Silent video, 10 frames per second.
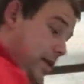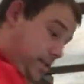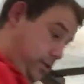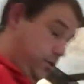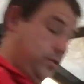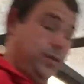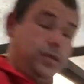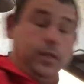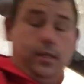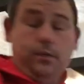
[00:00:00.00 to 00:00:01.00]
I used to
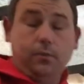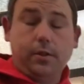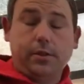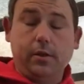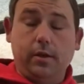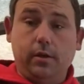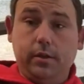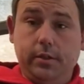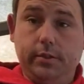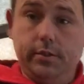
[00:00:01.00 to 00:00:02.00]
clean with the
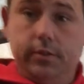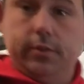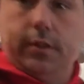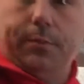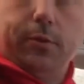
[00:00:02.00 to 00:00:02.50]
simple